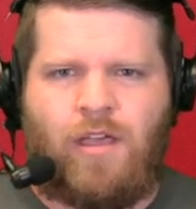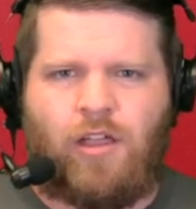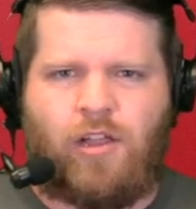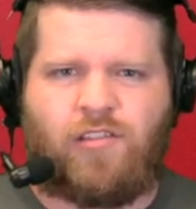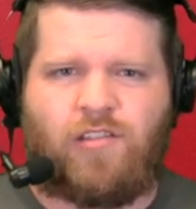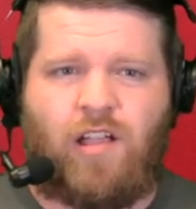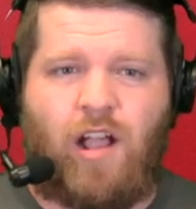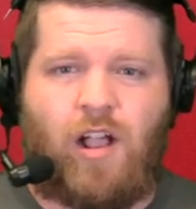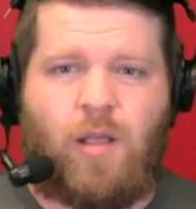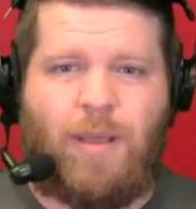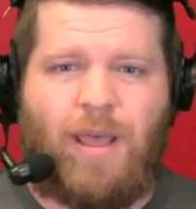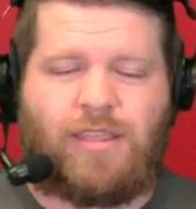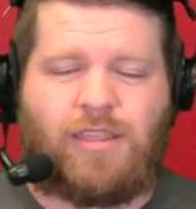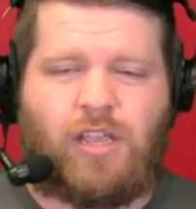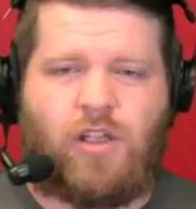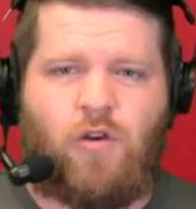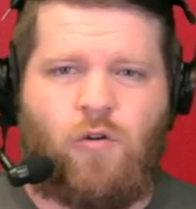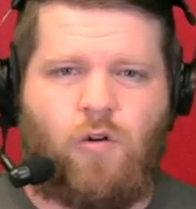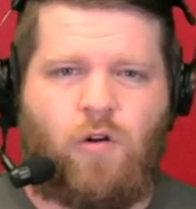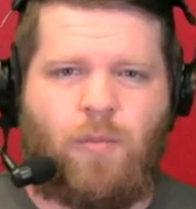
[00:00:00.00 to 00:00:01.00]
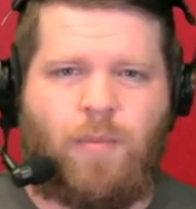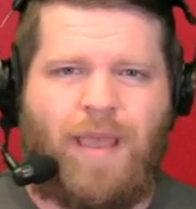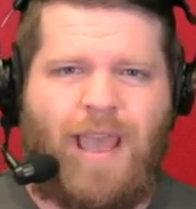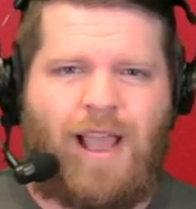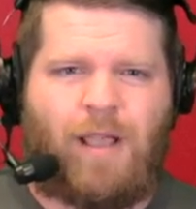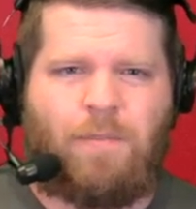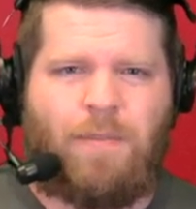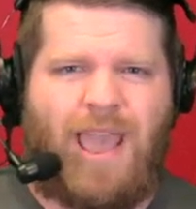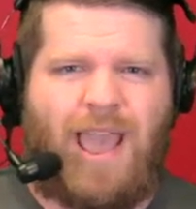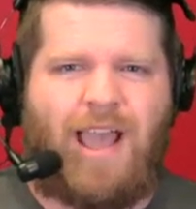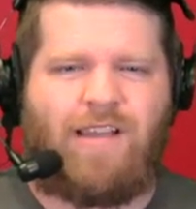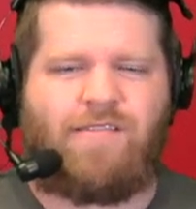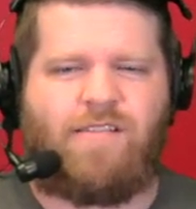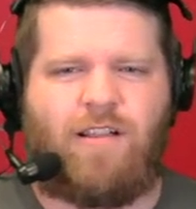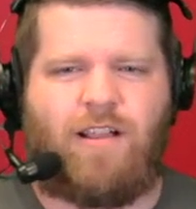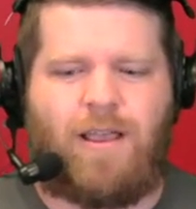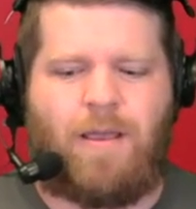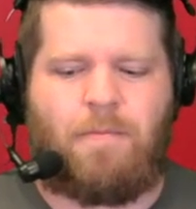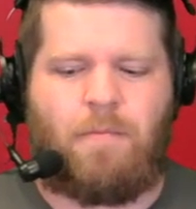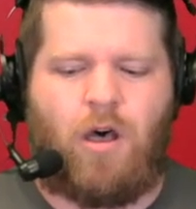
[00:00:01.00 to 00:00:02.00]
Let's talk about the quarterback,
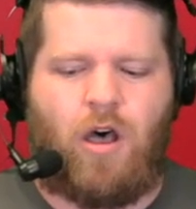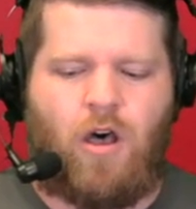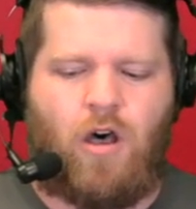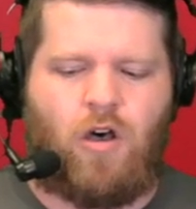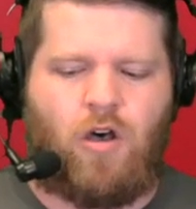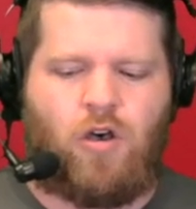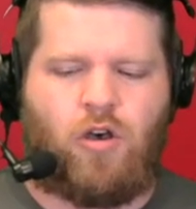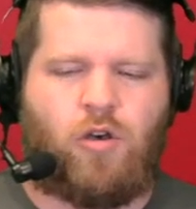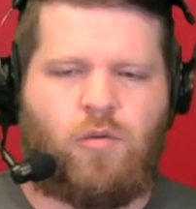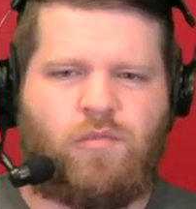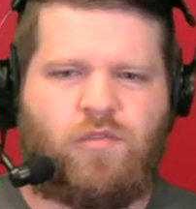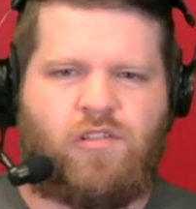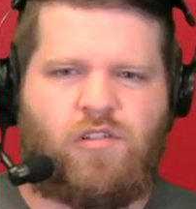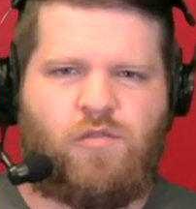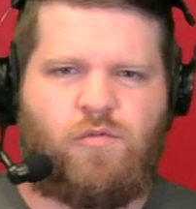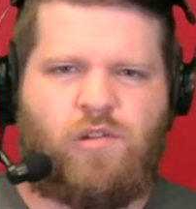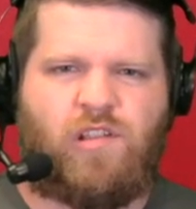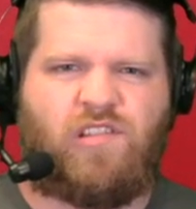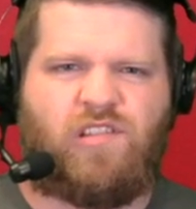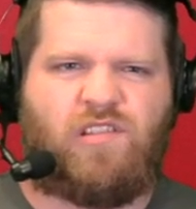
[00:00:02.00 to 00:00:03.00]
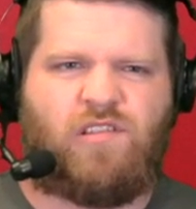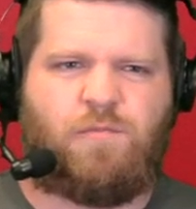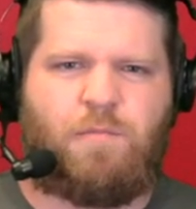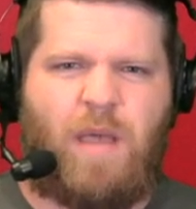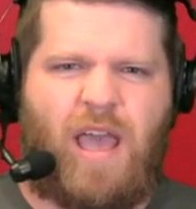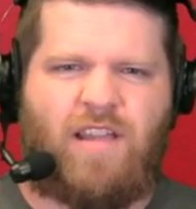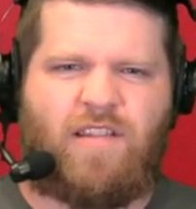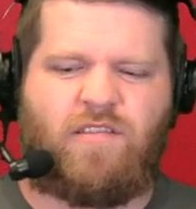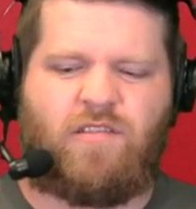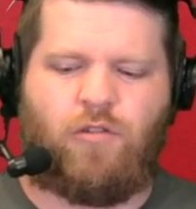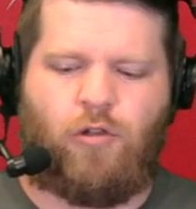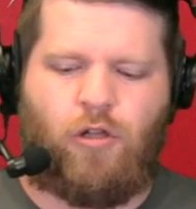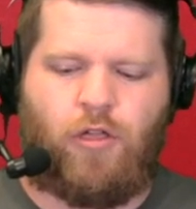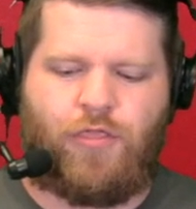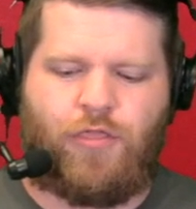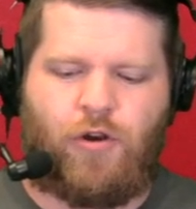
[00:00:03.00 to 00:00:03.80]
Patrick Mahomes, who was special.